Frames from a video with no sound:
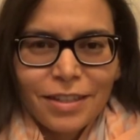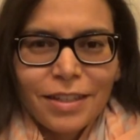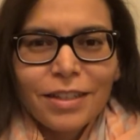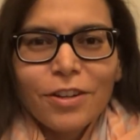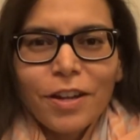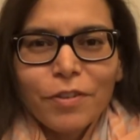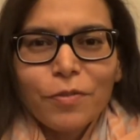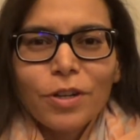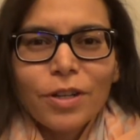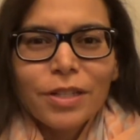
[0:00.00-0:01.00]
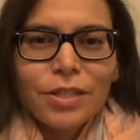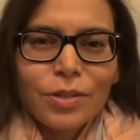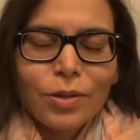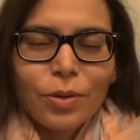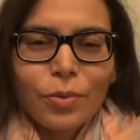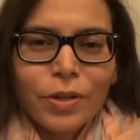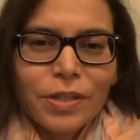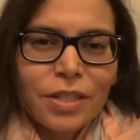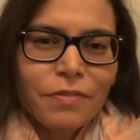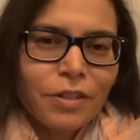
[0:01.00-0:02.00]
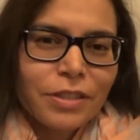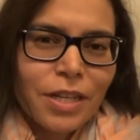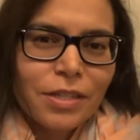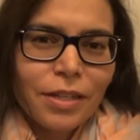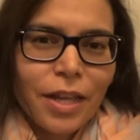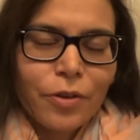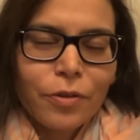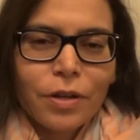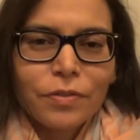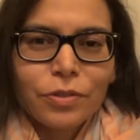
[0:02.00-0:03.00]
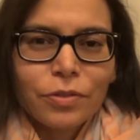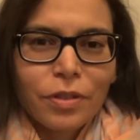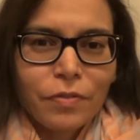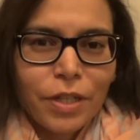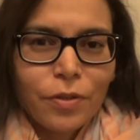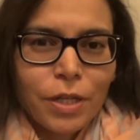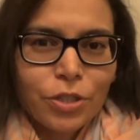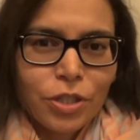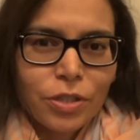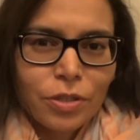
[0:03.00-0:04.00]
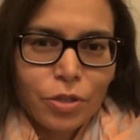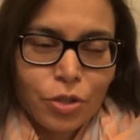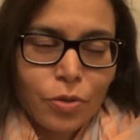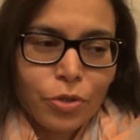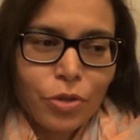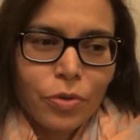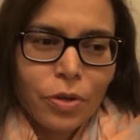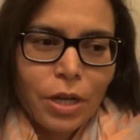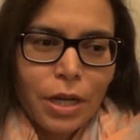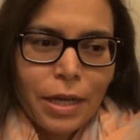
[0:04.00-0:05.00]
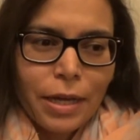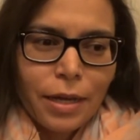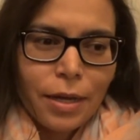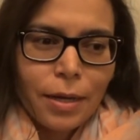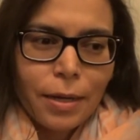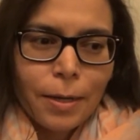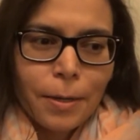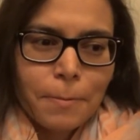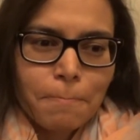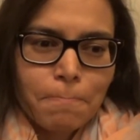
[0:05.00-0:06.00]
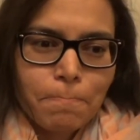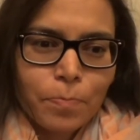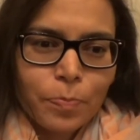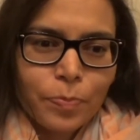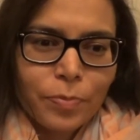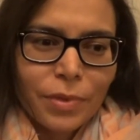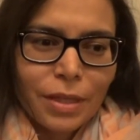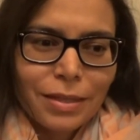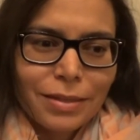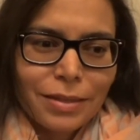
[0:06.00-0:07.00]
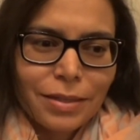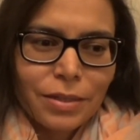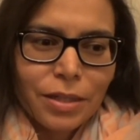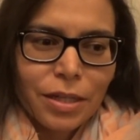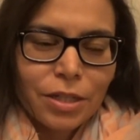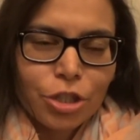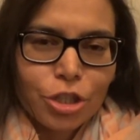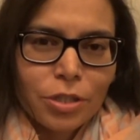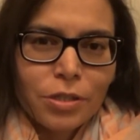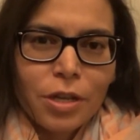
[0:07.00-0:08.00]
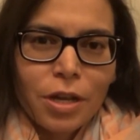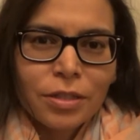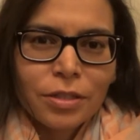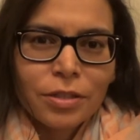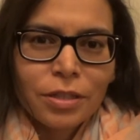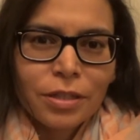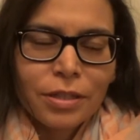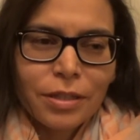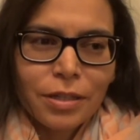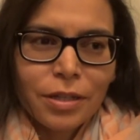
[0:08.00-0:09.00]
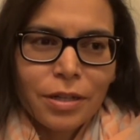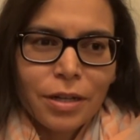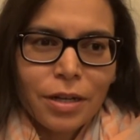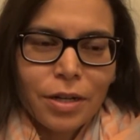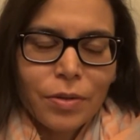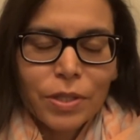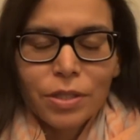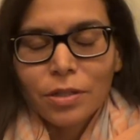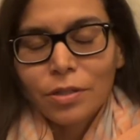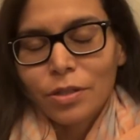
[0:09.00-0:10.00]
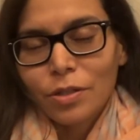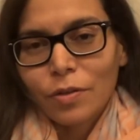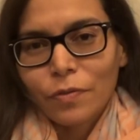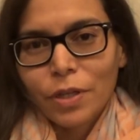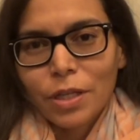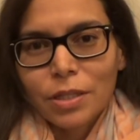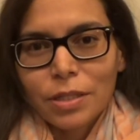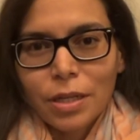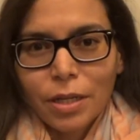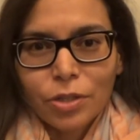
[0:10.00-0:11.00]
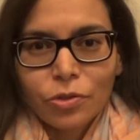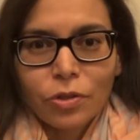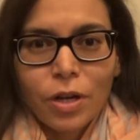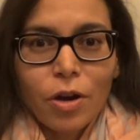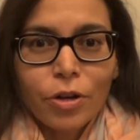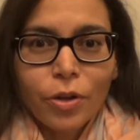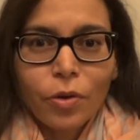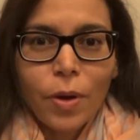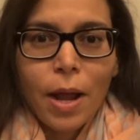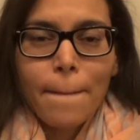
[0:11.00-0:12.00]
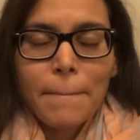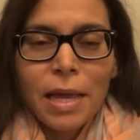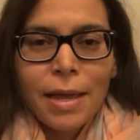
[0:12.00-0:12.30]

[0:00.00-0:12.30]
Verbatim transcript: hello everyone so we're several days later after the video i just showed you um, i just got the results of his electrocardiogram